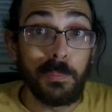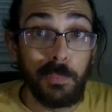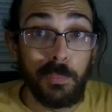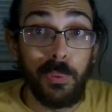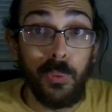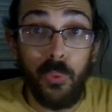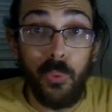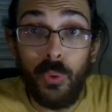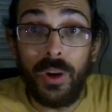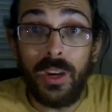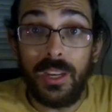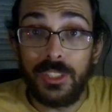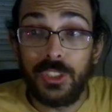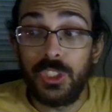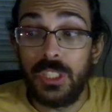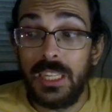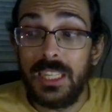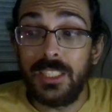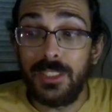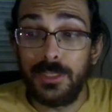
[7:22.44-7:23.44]
pre-
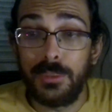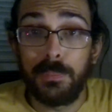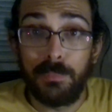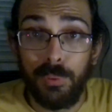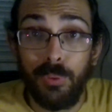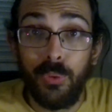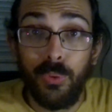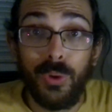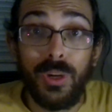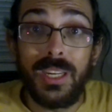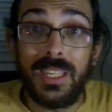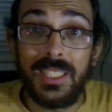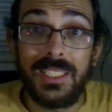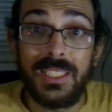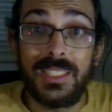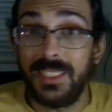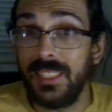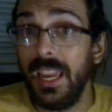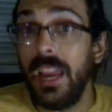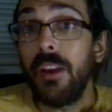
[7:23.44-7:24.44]
she is pretty
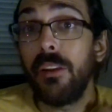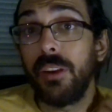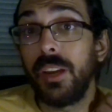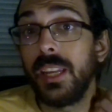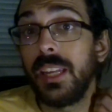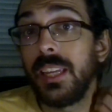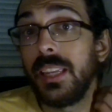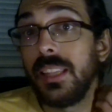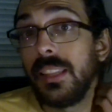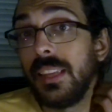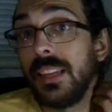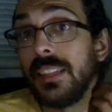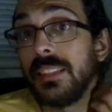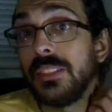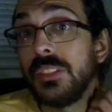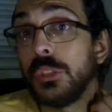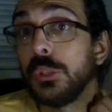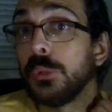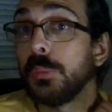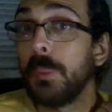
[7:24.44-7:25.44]
scary in
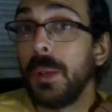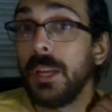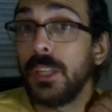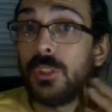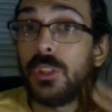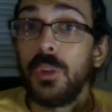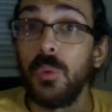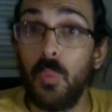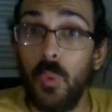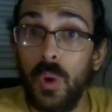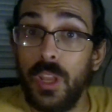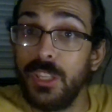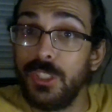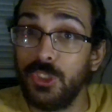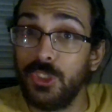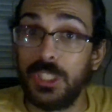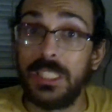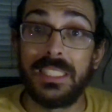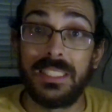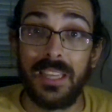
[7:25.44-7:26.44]
this, especially when
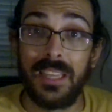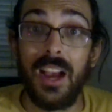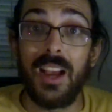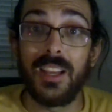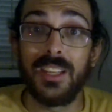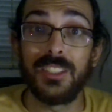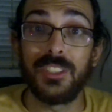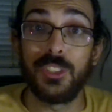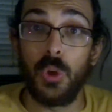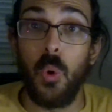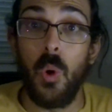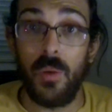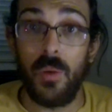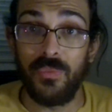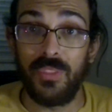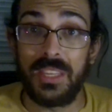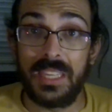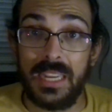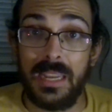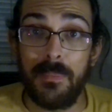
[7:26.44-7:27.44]
she does go off
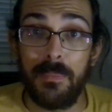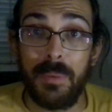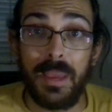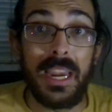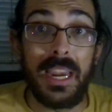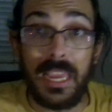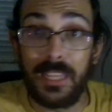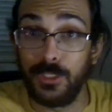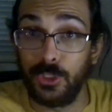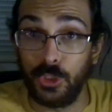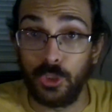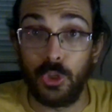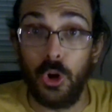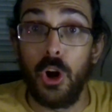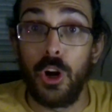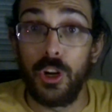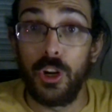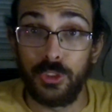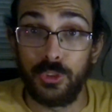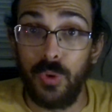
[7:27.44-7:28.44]
the deep end and
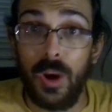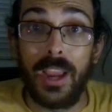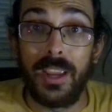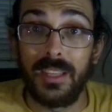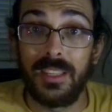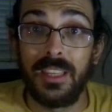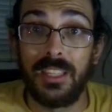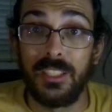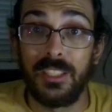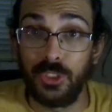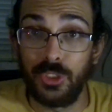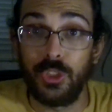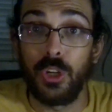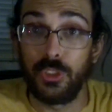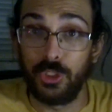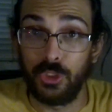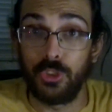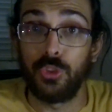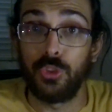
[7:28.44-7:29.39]
start trying and starts